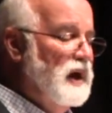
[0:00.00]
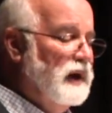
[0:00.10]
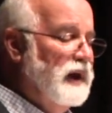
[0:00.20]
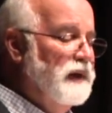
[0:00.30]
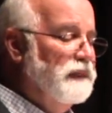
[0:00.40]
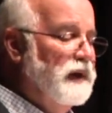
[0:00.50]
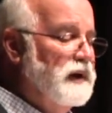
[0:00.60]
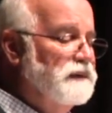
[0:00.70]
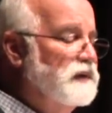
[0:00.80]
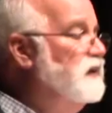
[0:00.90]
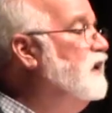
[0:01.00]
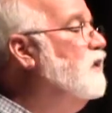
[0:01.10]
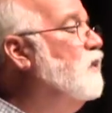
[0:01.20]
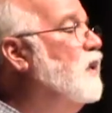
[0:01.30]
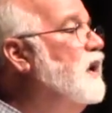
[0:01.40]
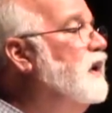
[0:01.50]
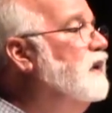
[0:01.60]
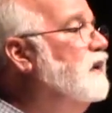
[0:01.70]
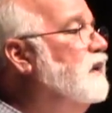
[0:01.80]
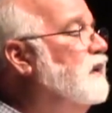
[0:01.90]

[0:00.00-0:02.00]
I can't think of a single one.